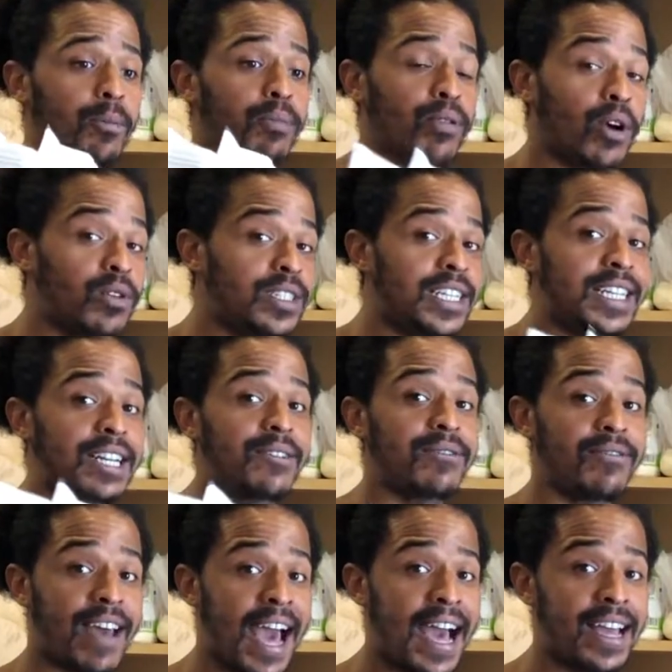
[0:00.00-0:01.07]
protein and
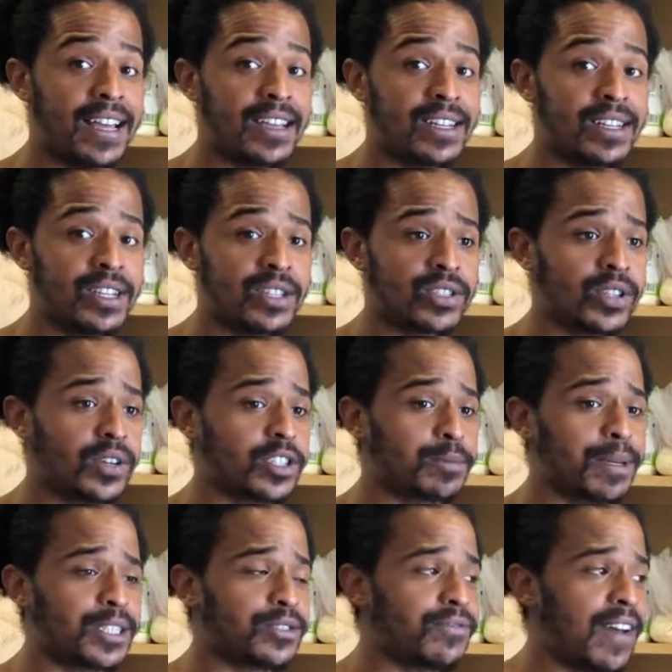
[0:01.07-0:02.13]
fat. So as
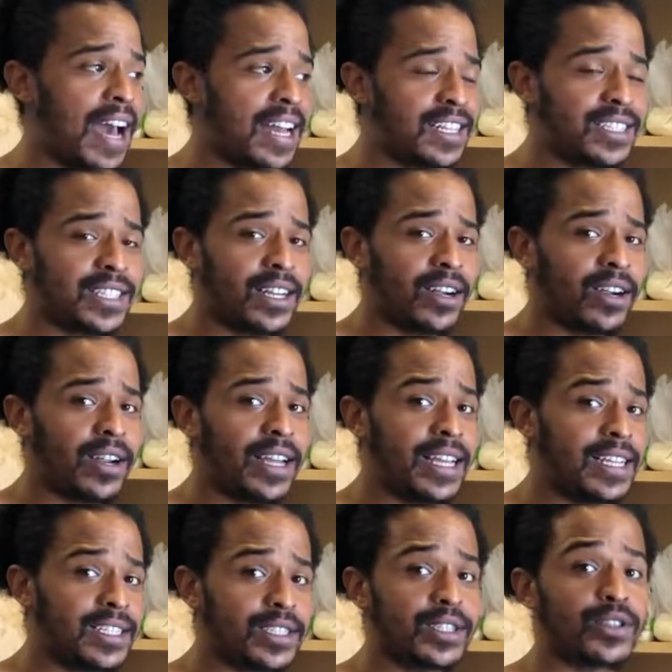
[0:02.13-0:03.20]
much fat as
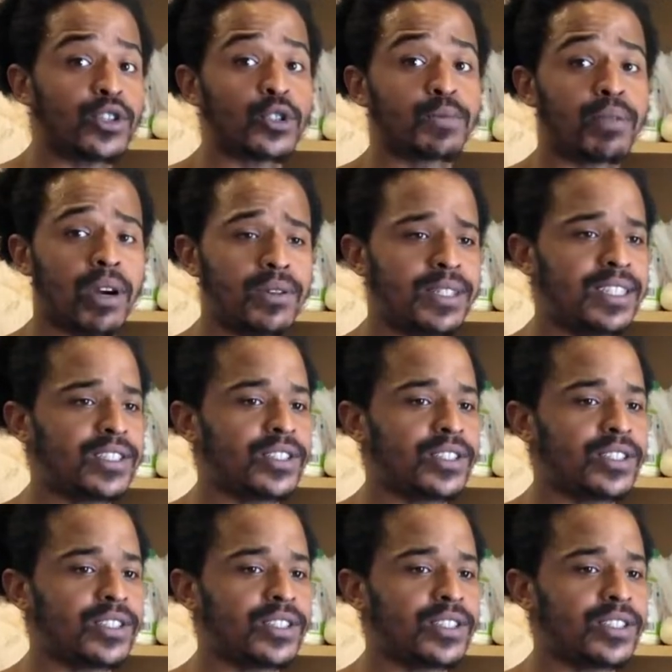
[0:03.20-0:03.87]
there's protein.